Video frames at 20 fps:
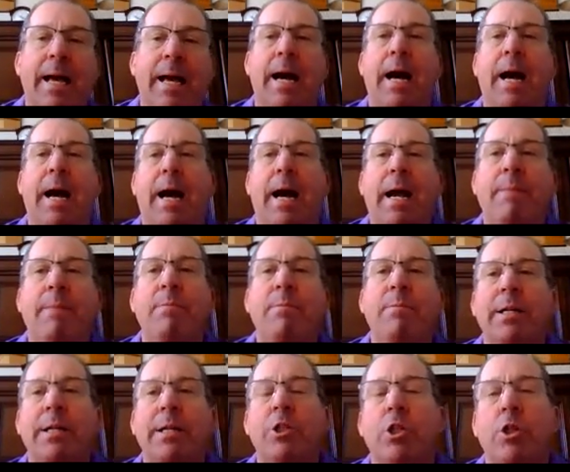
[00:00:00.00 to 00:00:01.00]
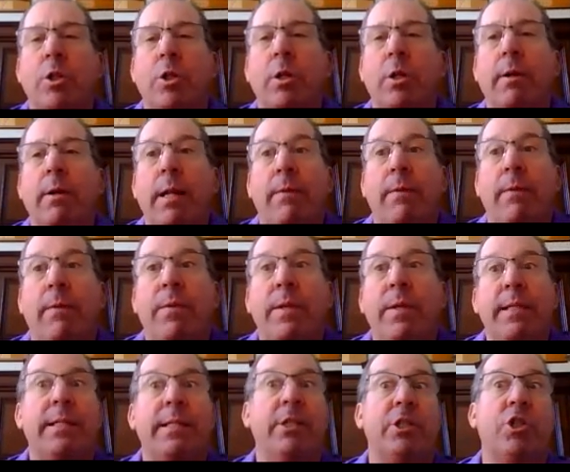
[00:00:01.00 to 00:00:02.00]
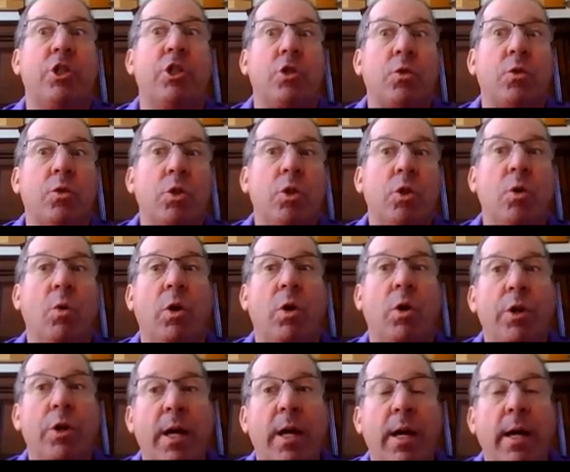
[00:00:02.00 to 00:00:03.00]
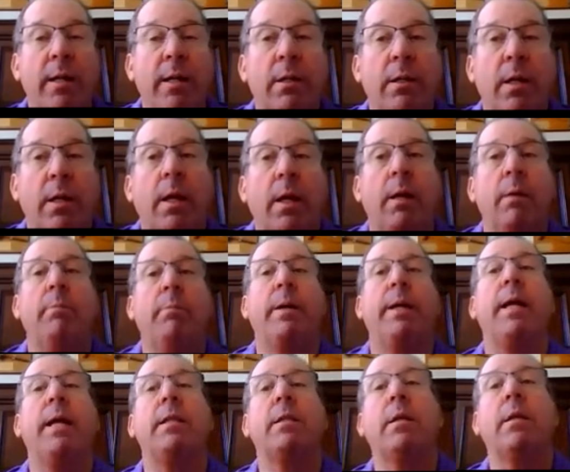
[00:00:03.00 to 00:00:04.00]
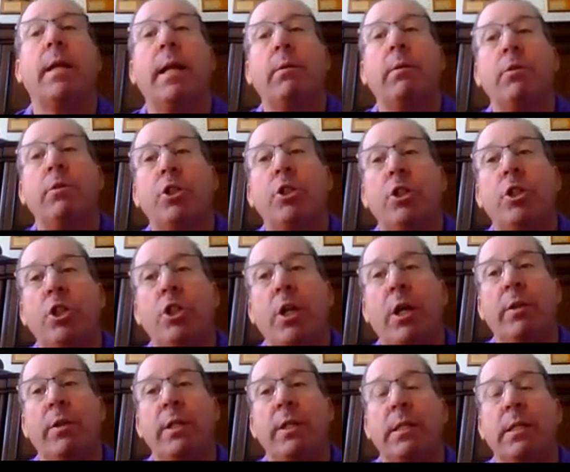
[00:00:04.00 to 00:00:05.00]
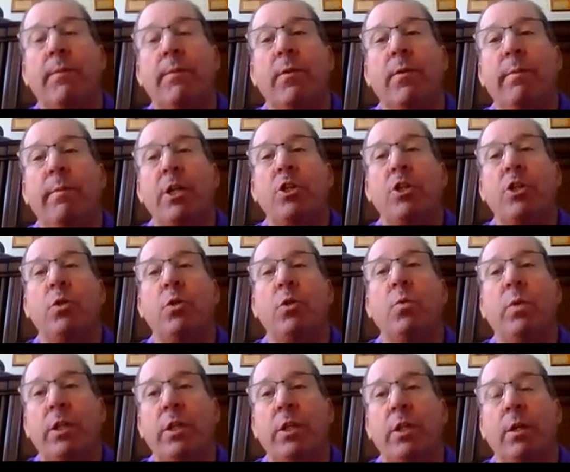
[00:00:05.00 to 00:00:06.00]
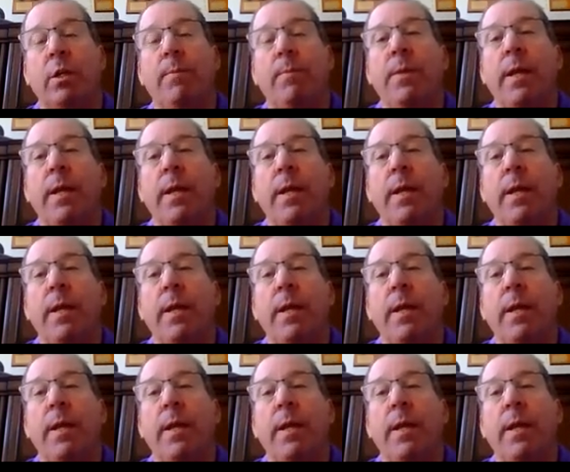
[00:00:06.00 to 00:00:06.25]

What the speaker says: I'm not sure if this is true or not, but I thought I should share this information with you.